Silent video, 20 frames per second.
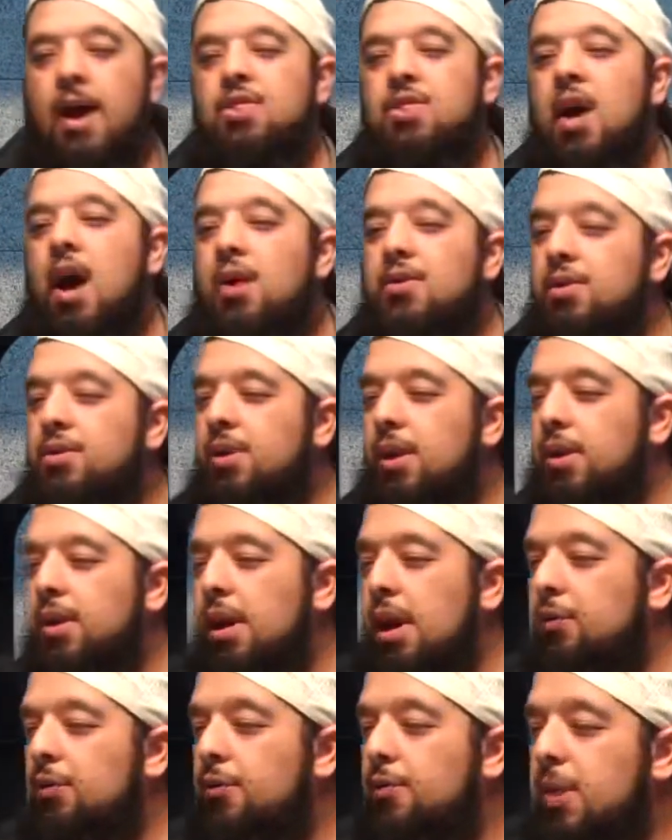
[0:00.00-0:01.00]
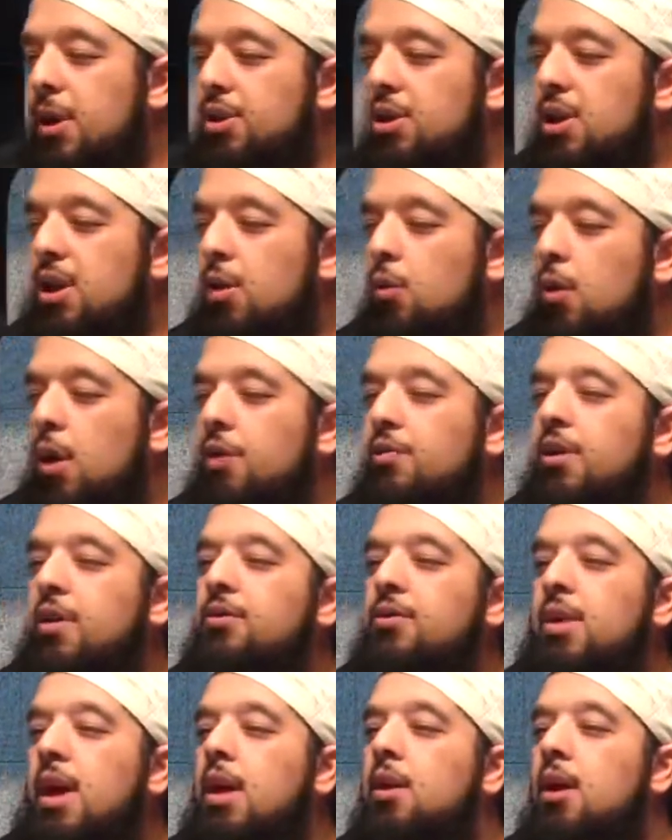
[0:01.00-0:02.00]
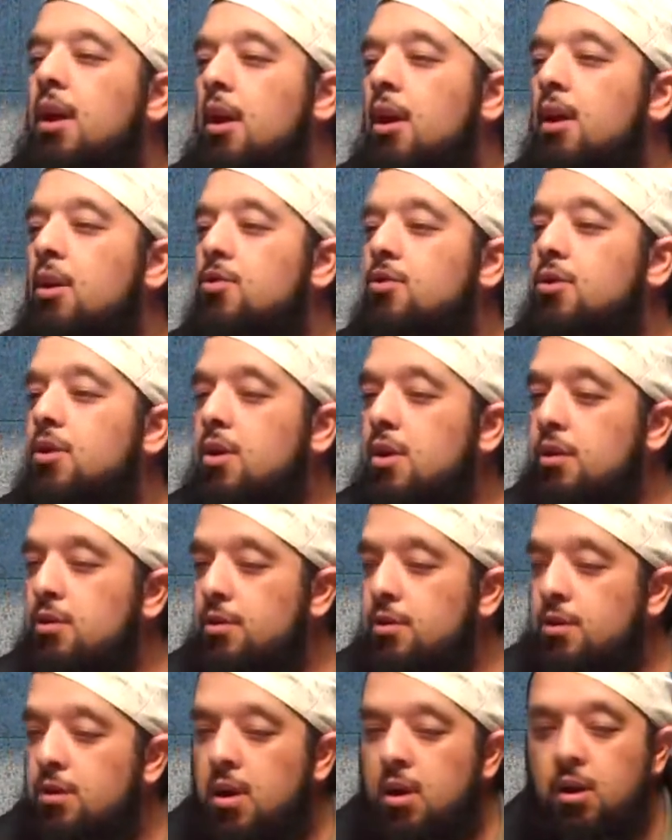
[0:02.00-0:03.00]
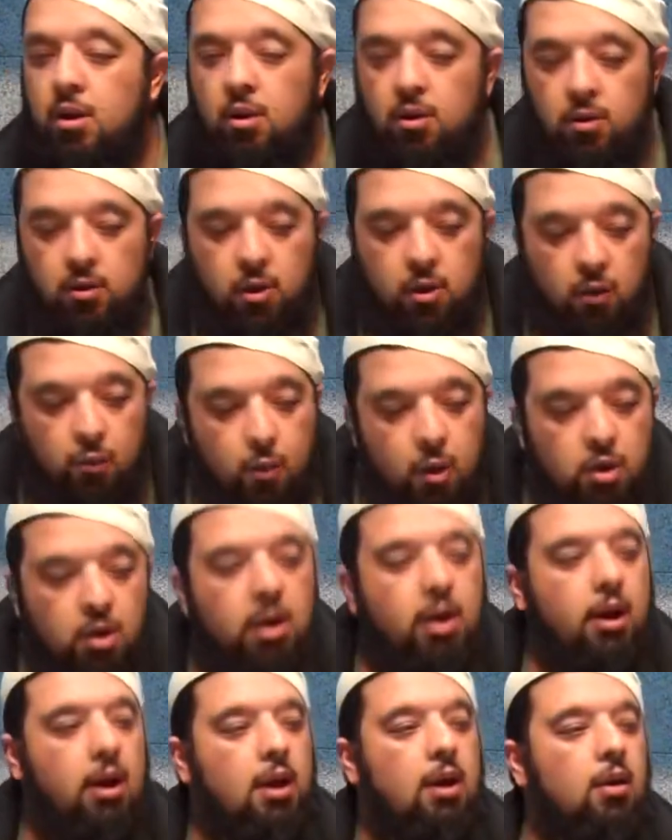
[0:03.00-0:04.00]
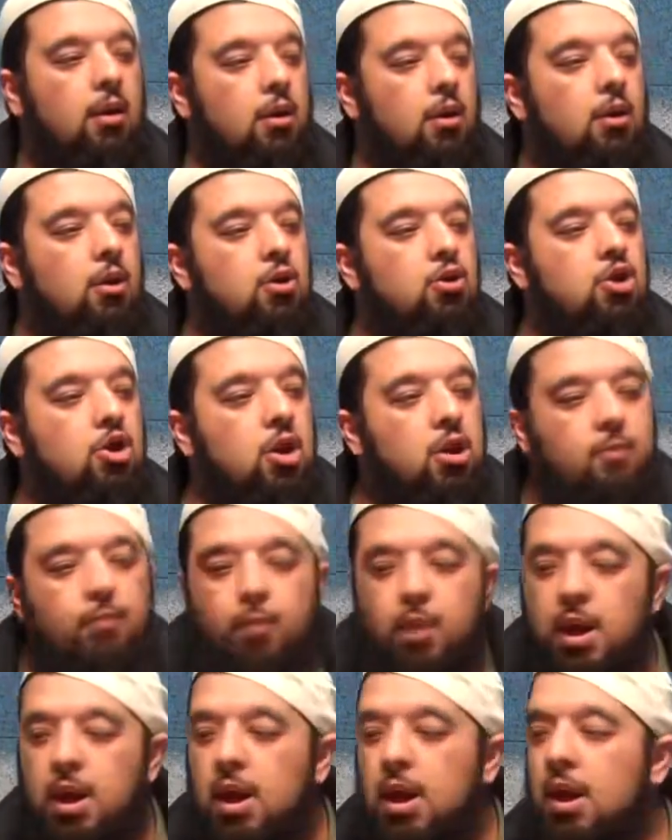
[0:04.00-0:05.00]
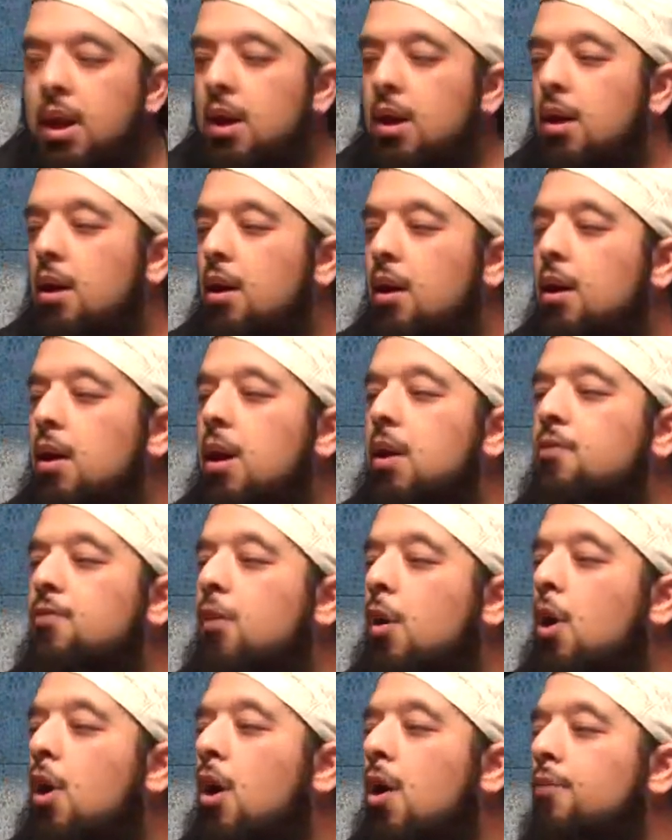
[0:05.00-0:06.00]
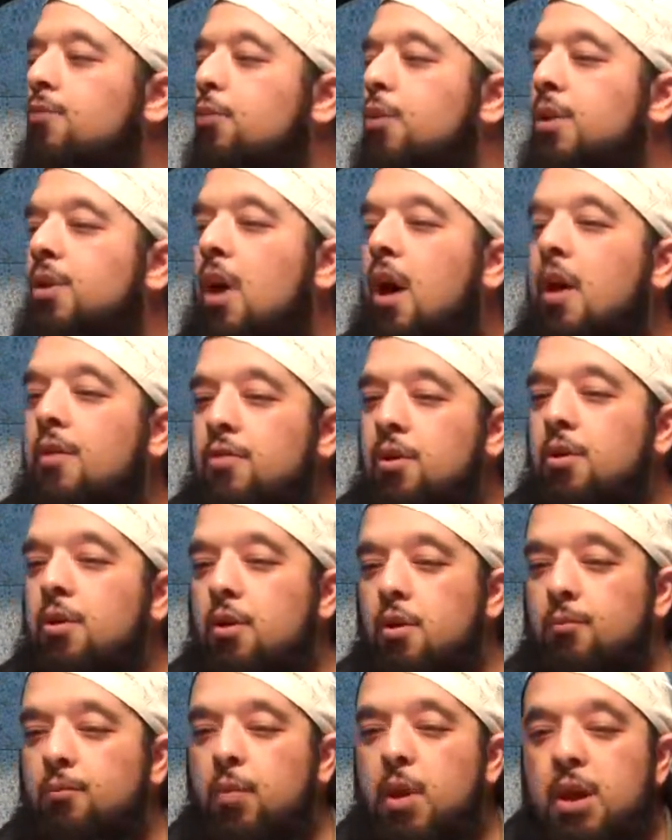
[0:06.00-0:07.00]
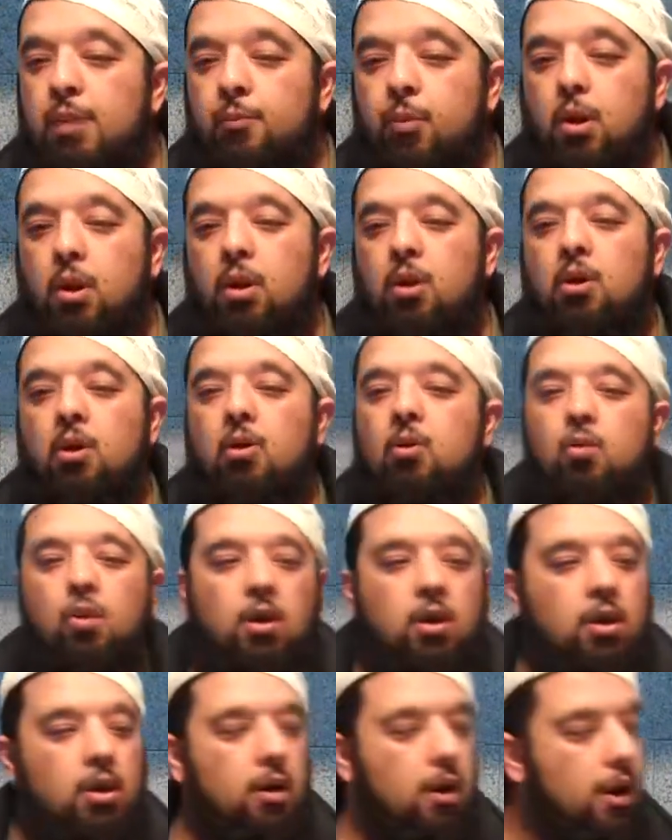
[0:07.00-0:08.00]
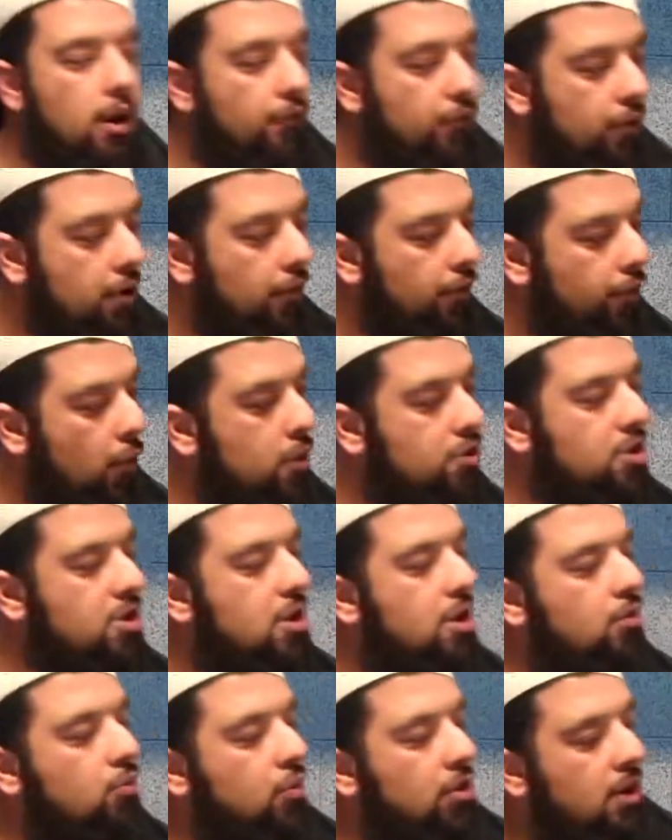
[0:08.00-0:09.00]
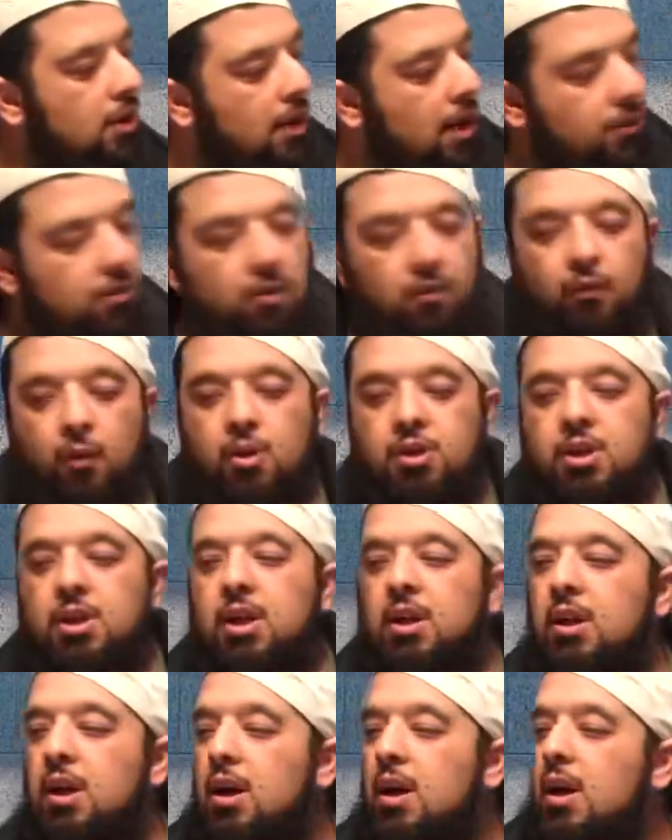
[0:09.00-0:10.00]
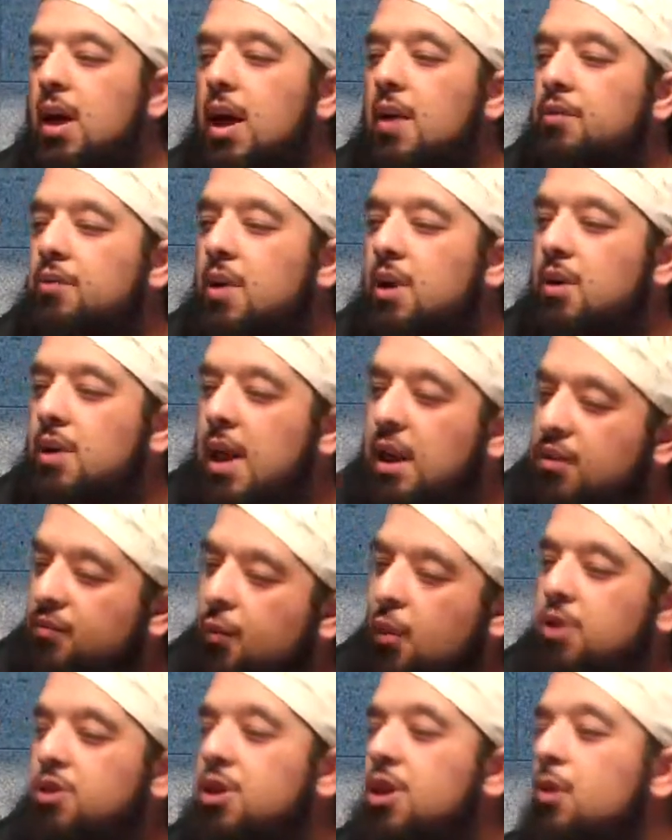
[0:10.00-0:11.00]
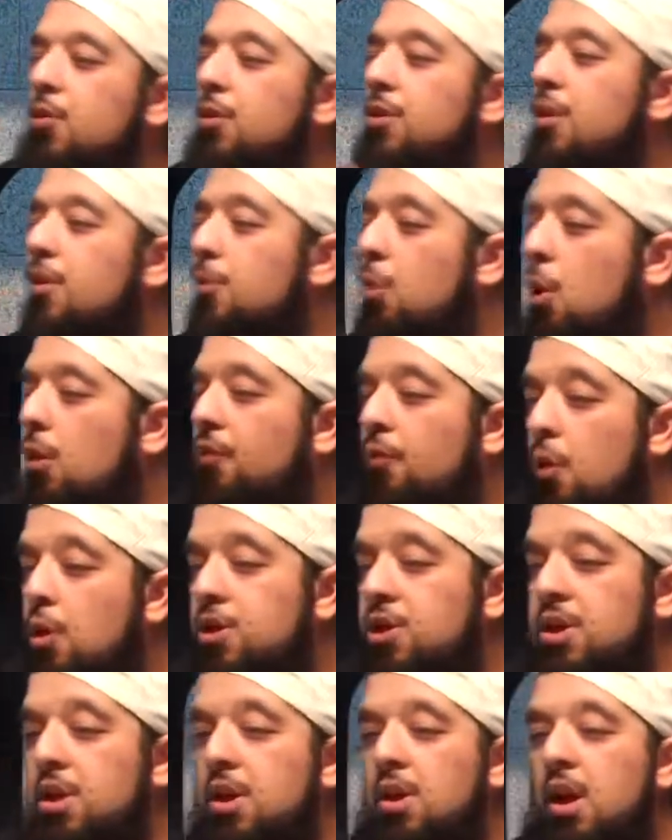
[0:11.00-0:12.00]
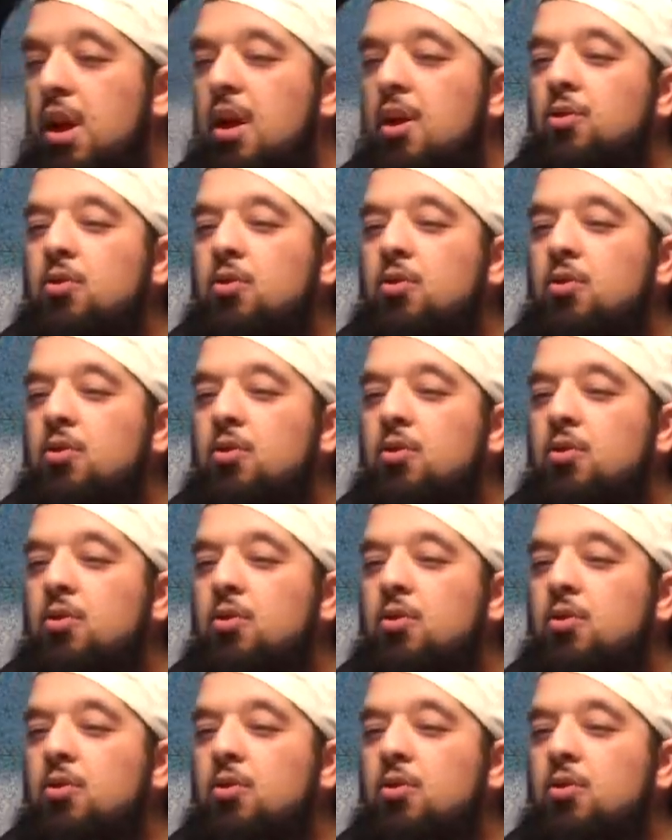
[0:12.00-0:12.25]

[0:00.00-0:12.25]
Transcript: And the other thing that I was mentioning was, is that the, the community should be involved with other people who are, if they're fortunate, with the less unfortunate, if they're less fortunate, with the more fortunate,